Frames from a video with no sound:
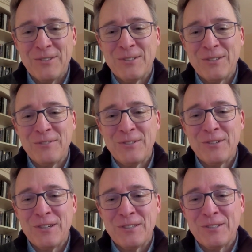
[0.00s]
So if
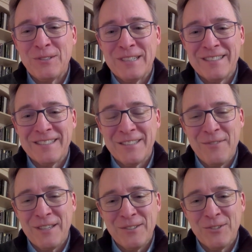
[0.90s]
you're doing
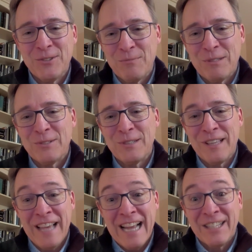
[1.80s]
something you shouldn't be doing,
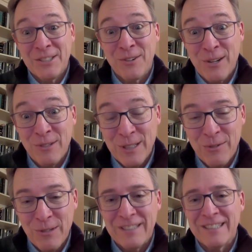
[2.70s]
that gets around really
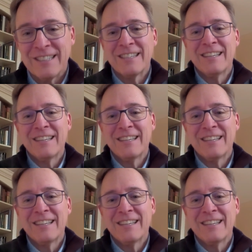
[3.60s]
quickly.